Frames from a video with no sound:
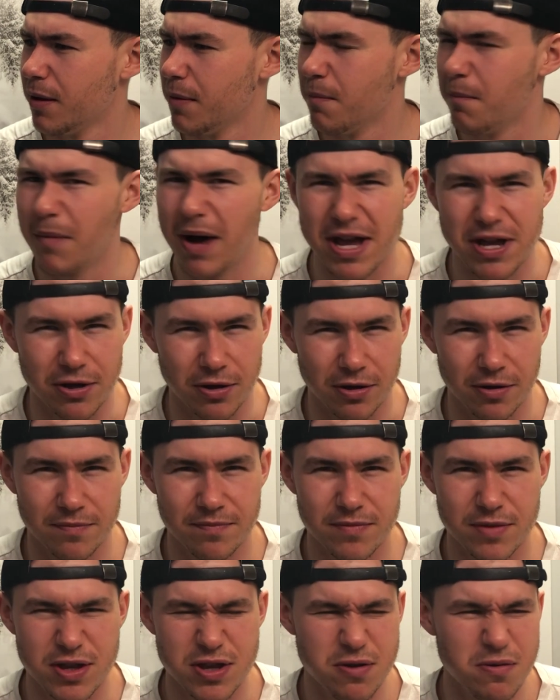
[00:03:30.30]
Michael,
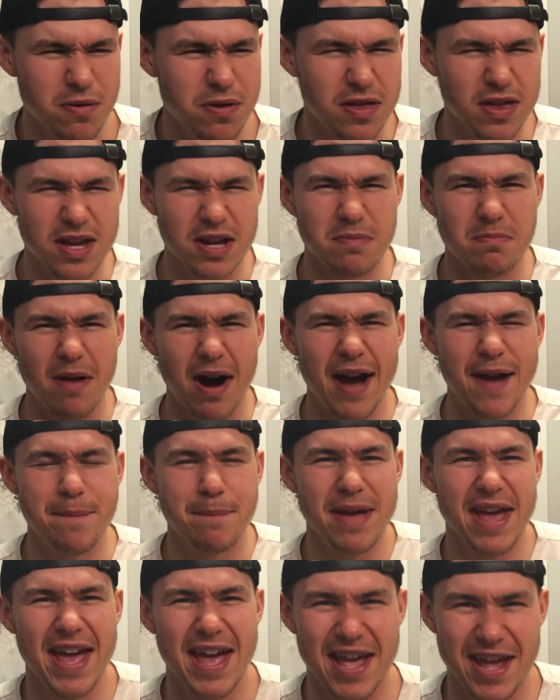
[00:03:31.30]
you think my
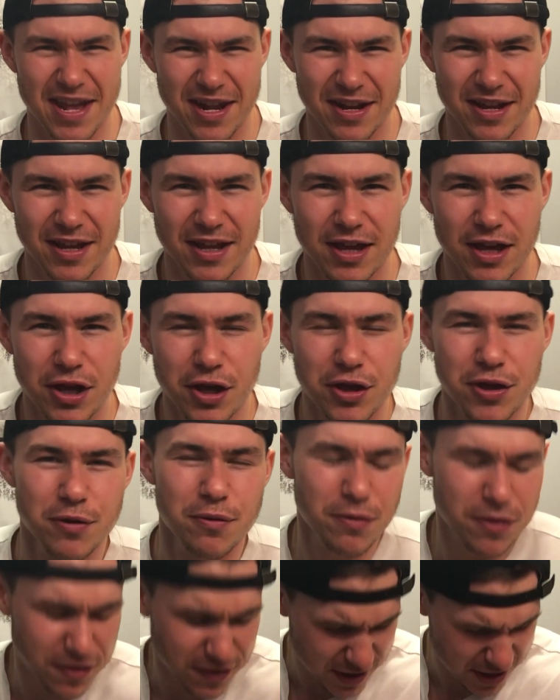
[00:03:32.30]
pain,
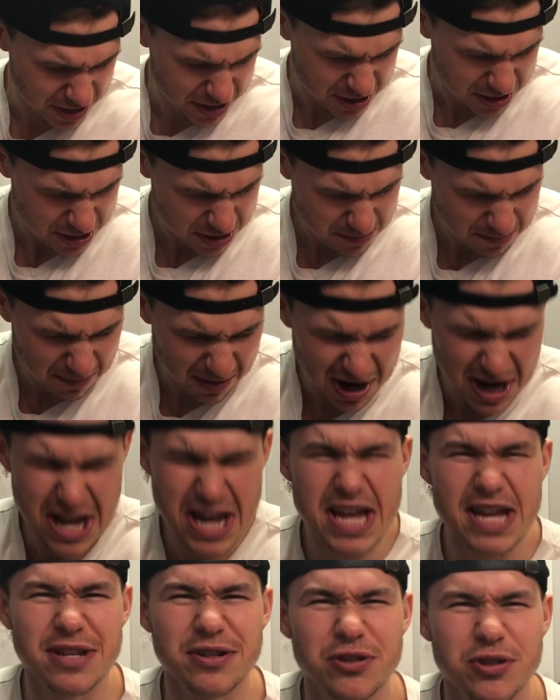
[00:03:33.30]
you think my
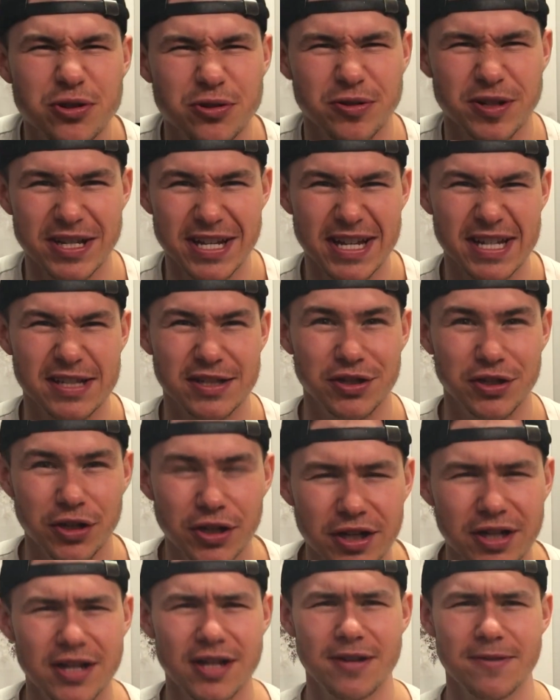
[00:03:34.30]
injury is
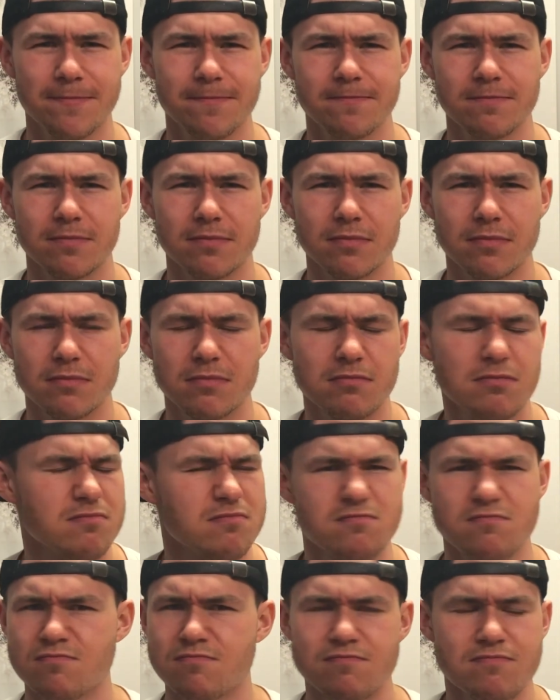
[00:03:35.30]
good?
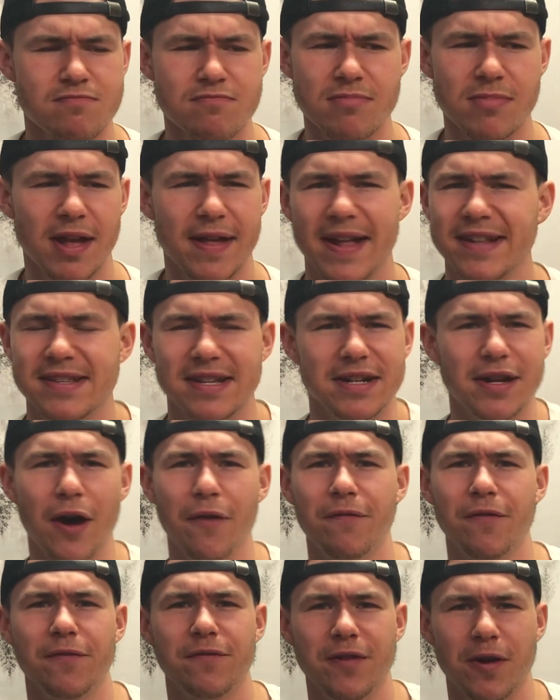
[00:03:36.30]
That's
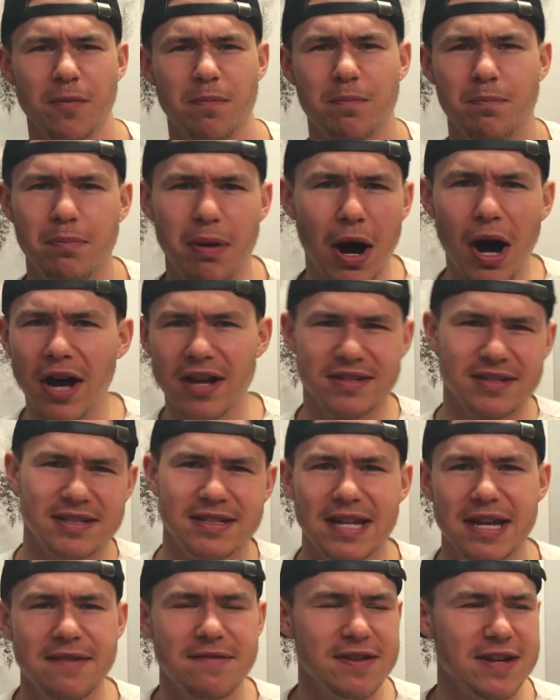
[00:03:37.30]
enough of your
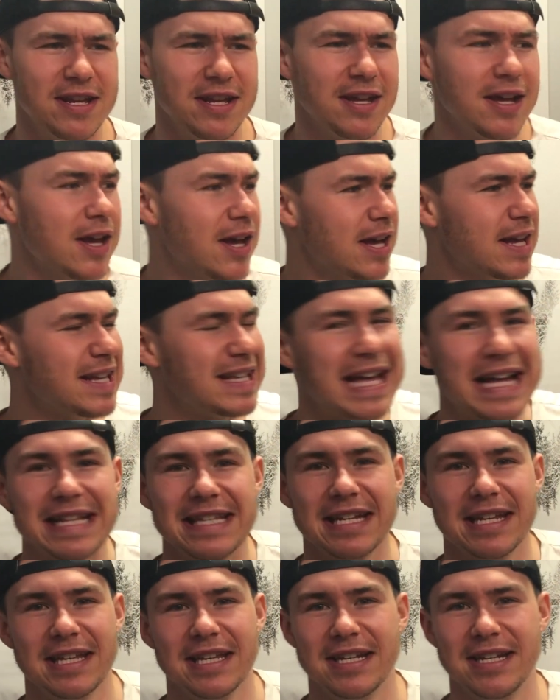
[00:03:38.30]
positivity. Get
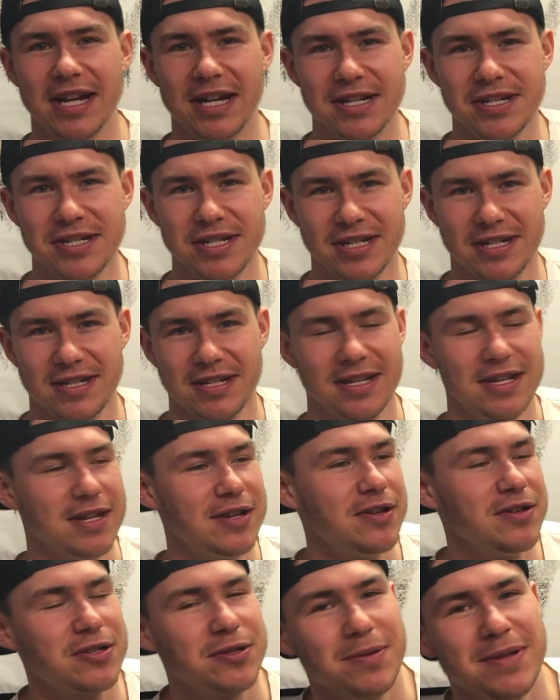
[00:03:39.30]
to the dungeon.
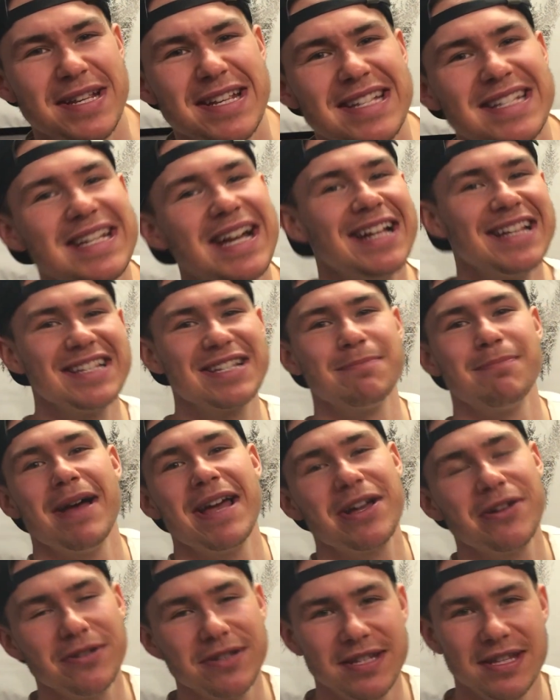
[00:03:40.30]
So he sends
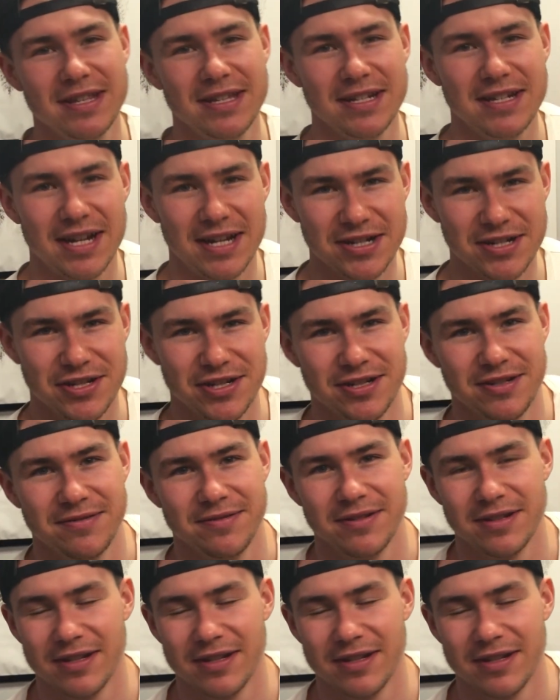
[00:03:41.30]
Michael to the dungeon.